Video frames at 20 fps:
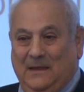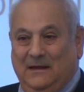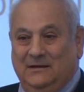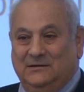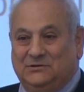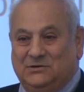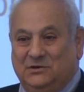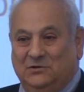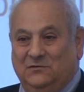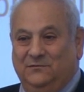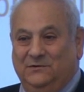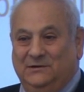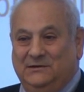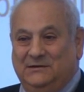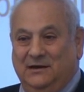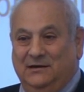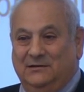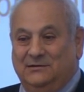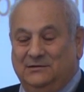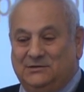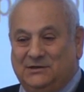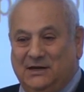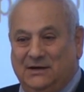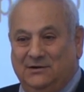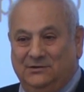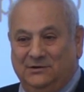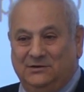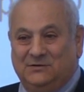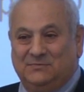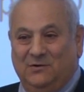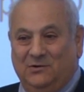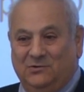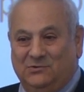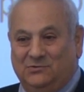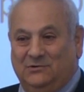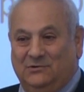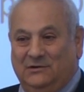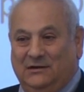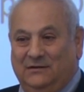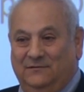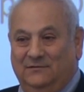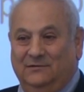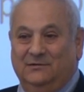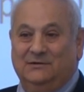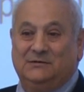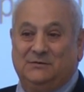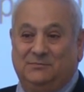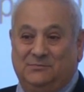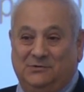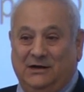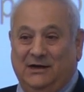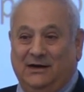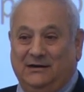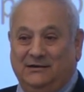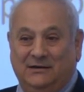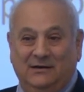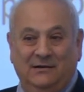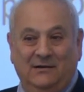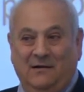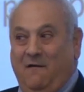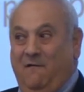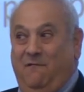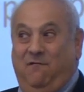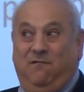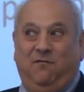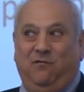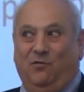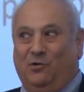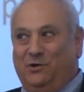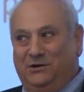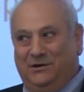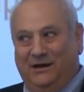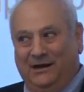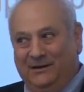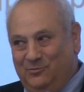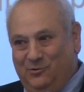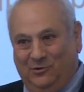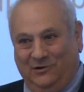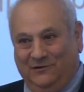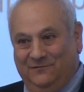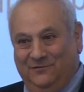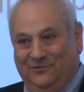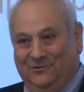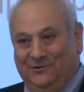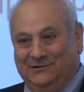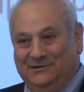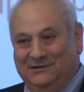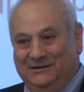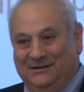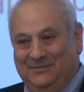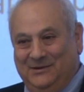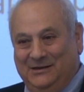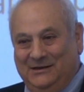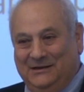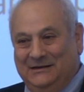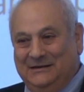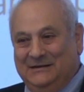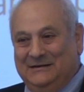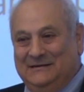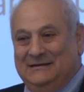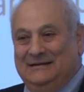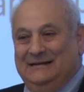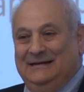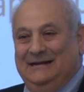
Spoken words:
and so if we take the sound exposure level and subtract 49.4 dB,